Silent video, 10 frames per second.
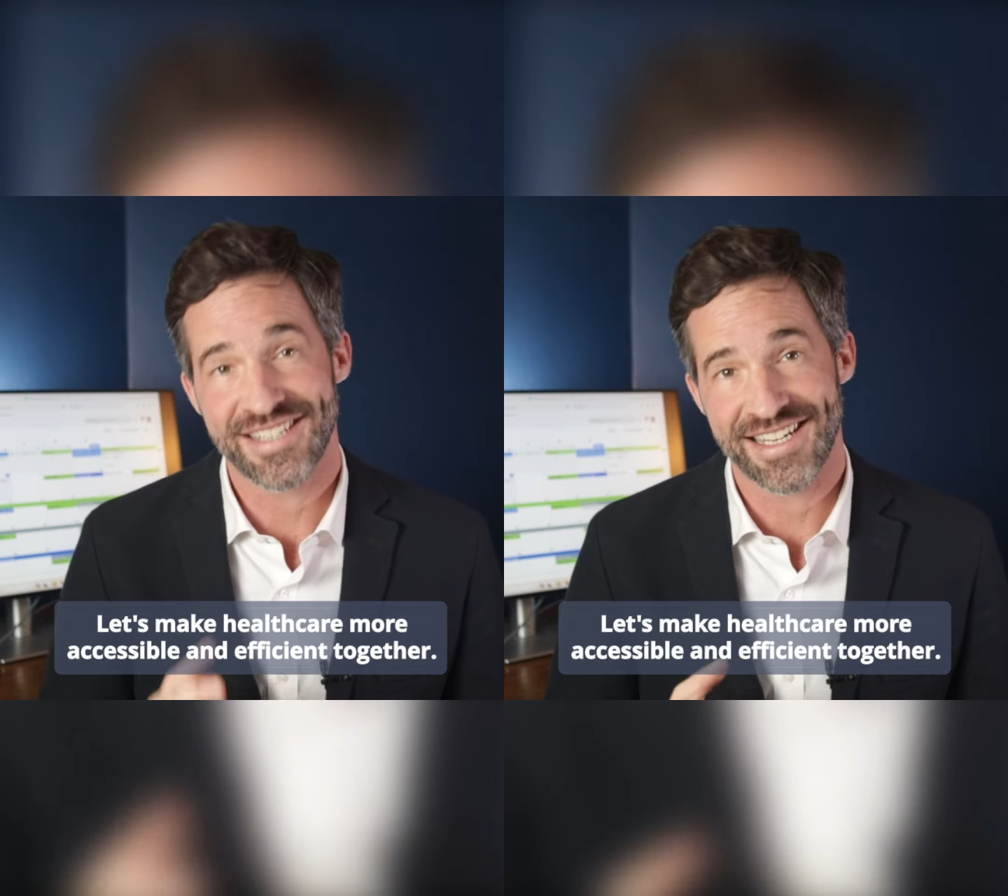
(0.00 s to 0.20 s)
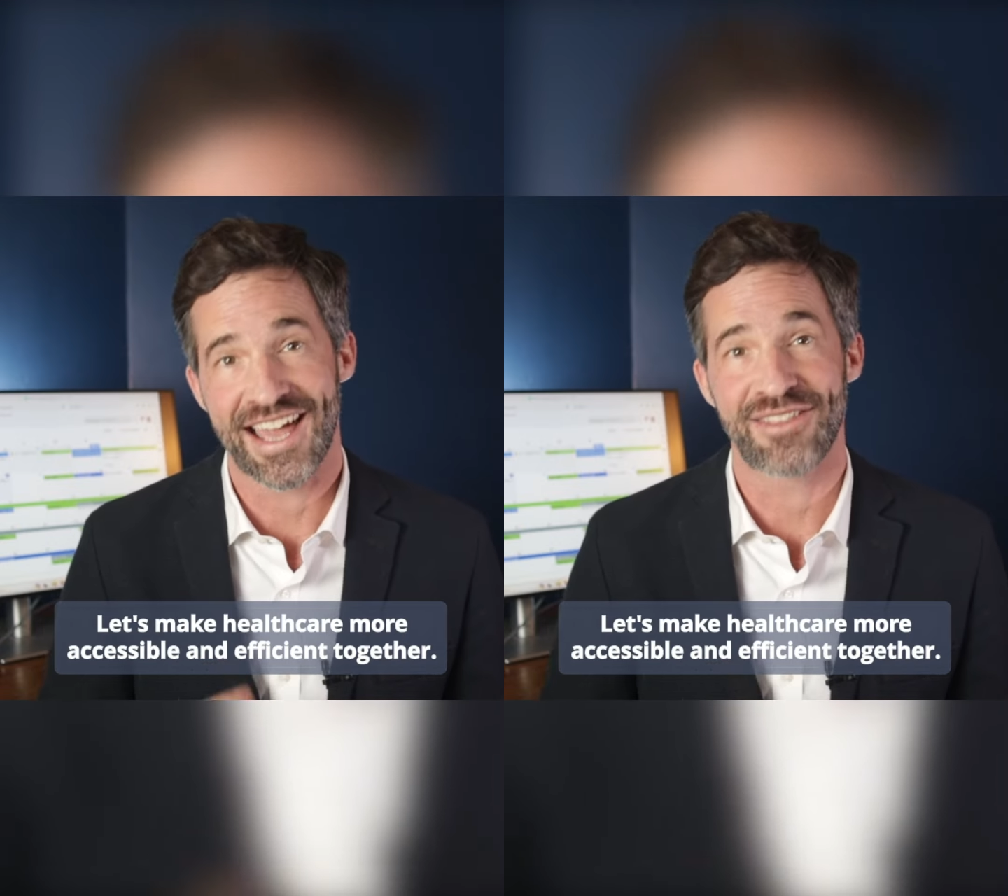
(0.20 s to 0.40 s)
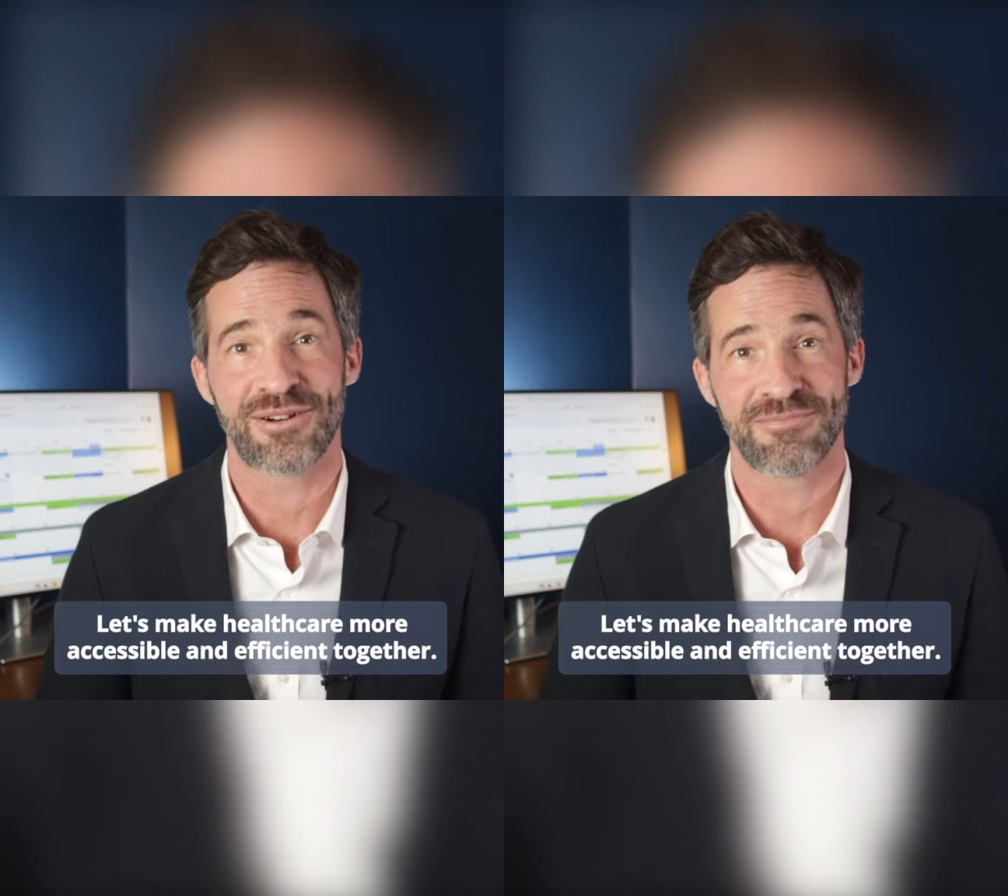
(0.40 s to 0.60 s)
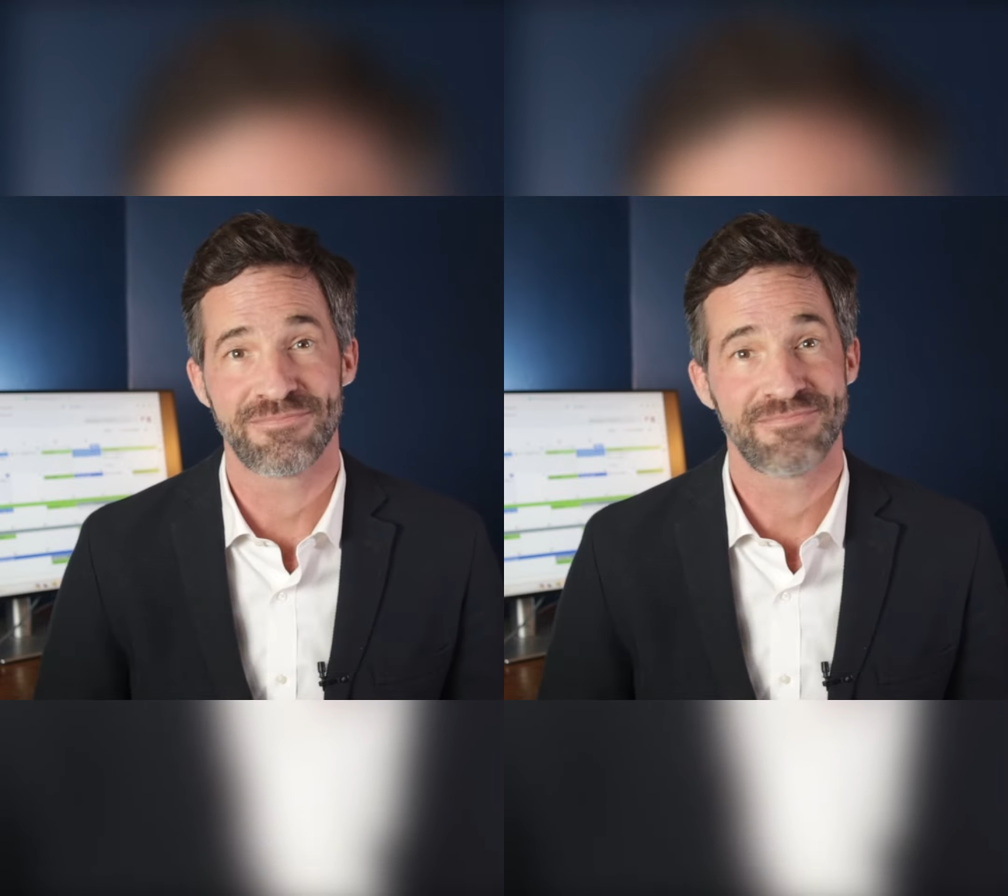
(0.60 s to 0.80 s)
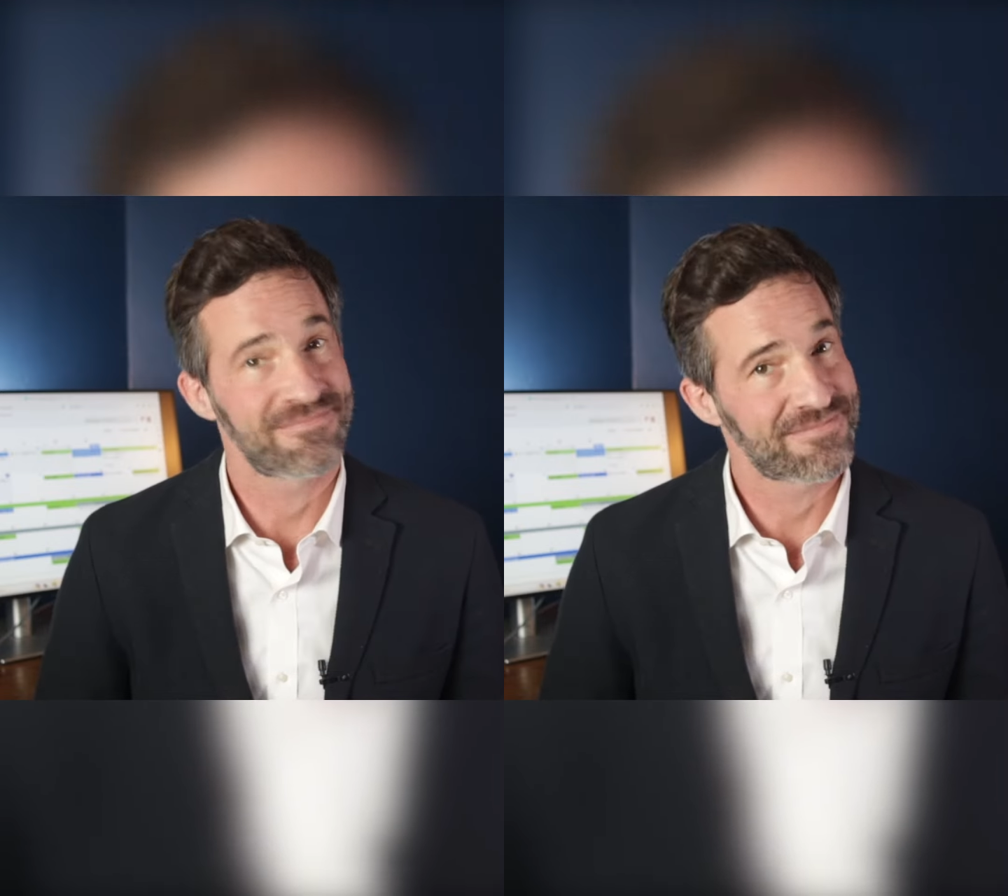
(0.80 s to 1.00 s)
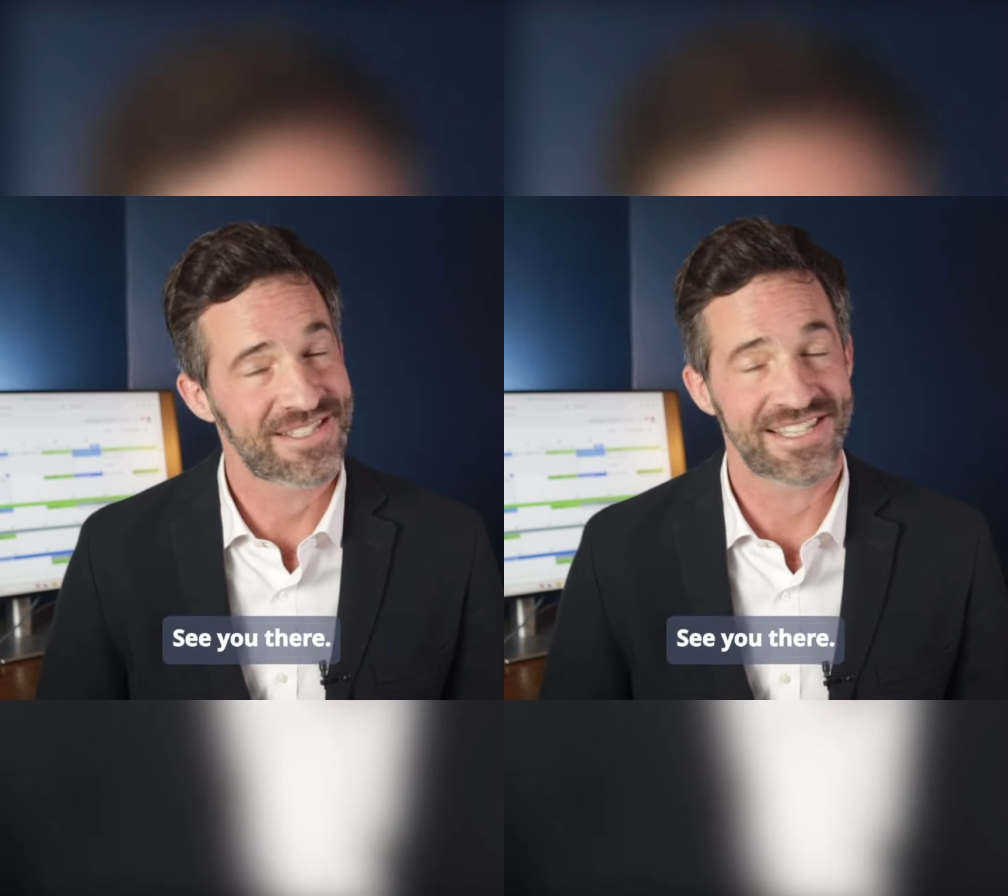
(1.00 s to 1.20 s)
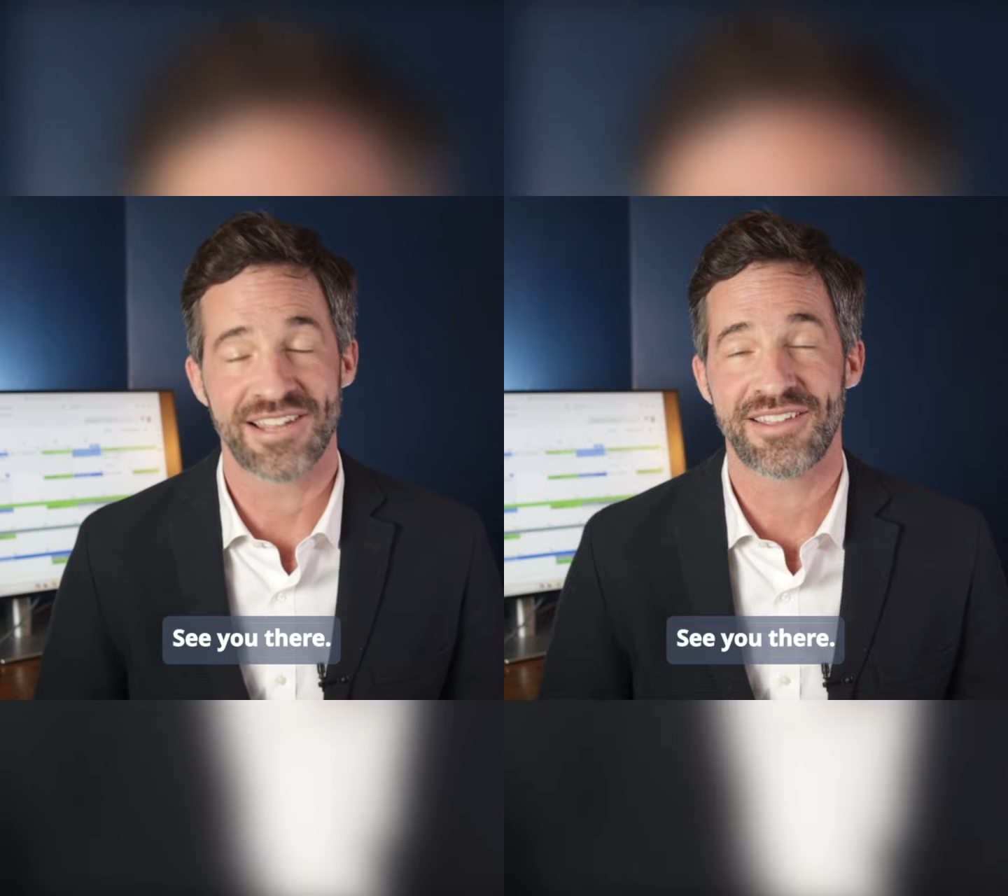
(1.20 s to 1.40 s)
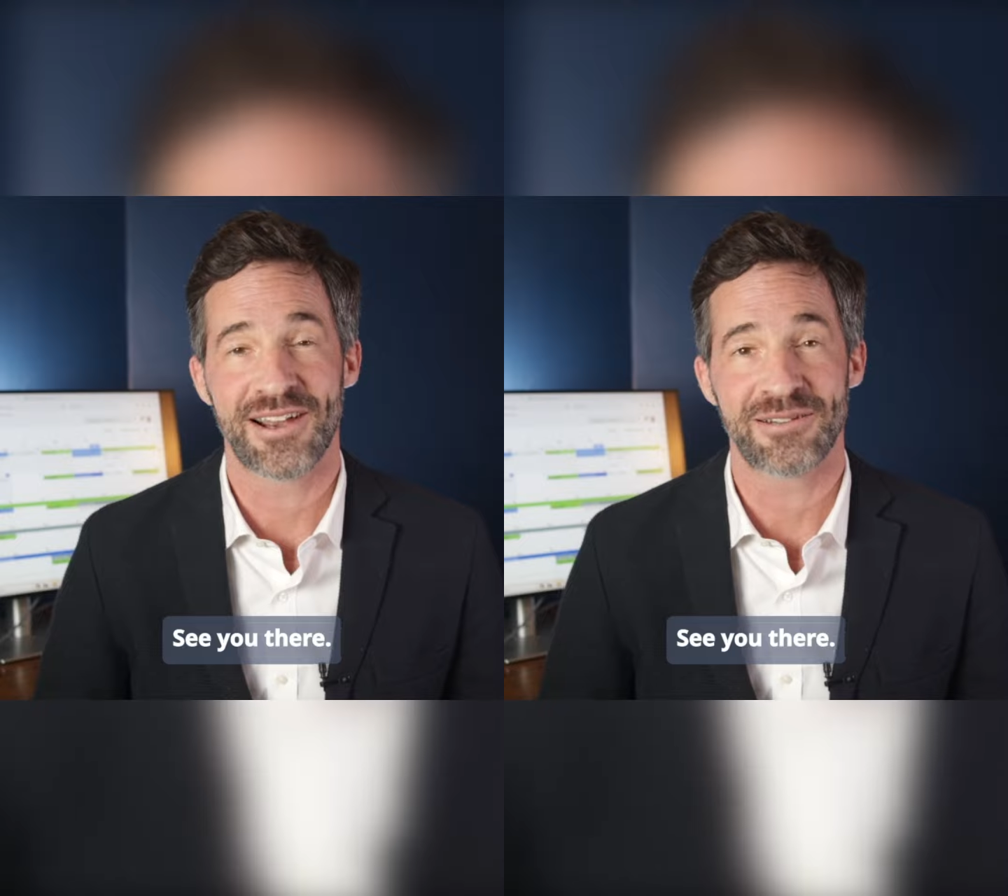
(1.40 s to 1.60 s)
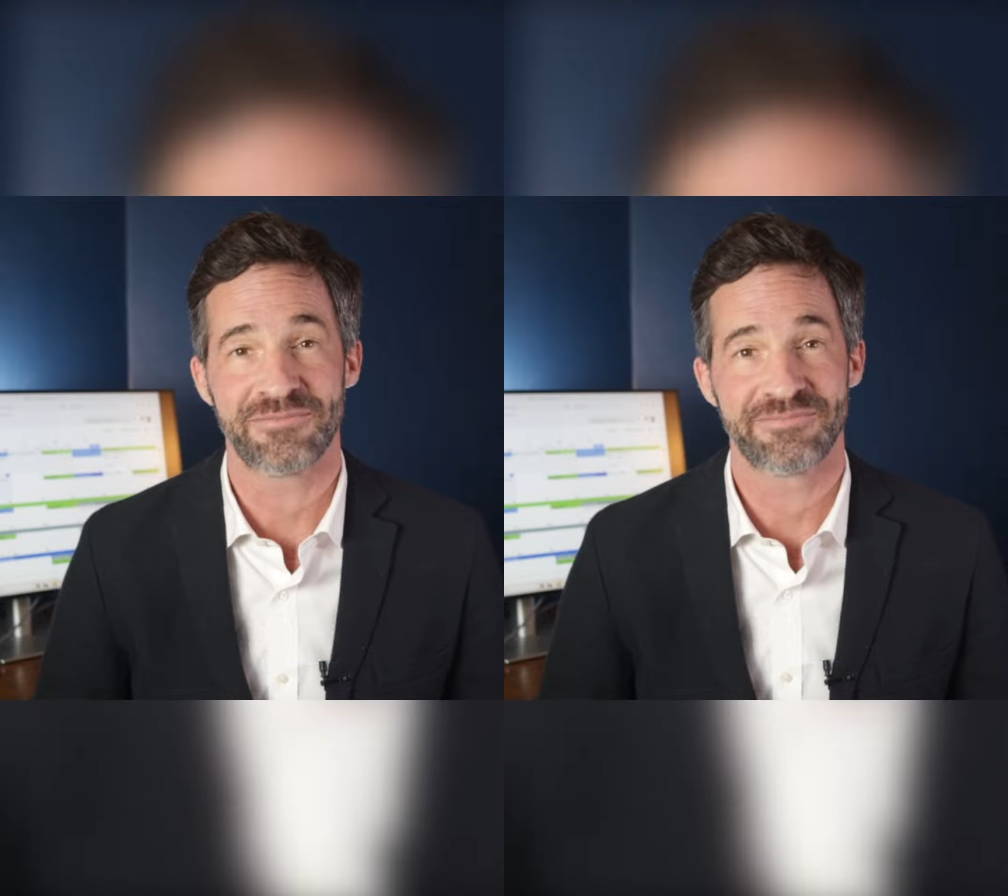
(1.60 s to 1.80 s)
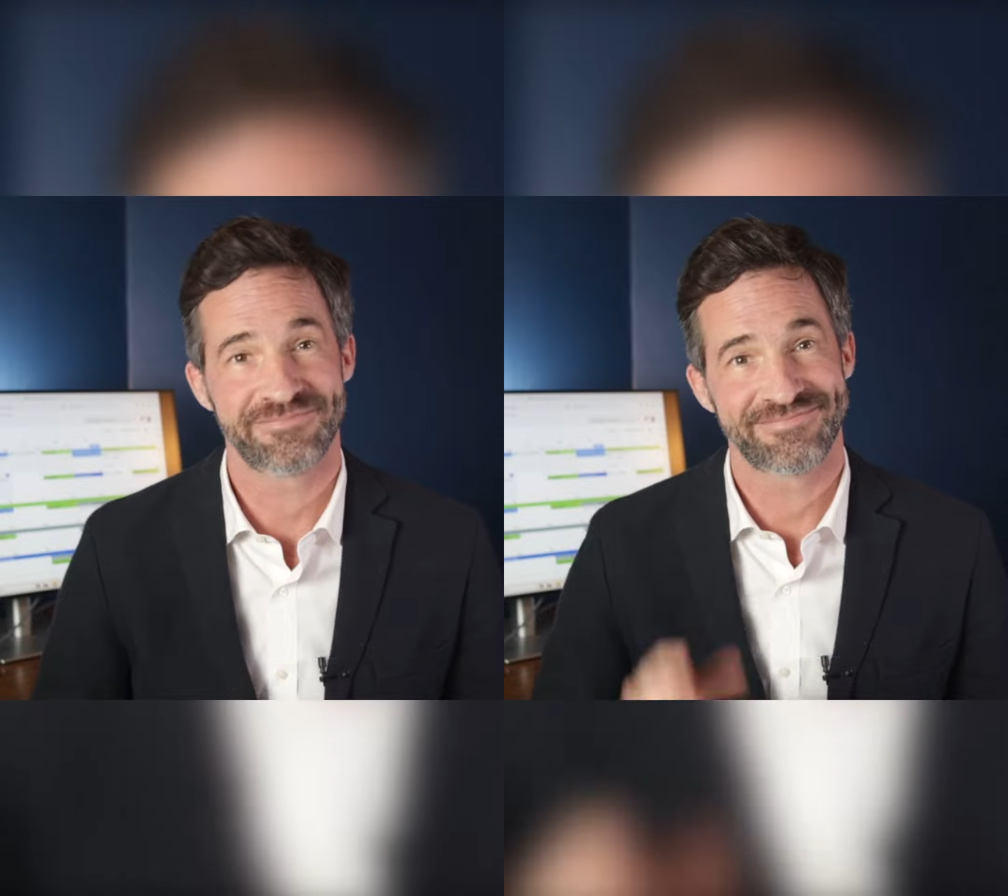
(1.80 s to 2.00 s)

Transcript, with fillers: together. See you there.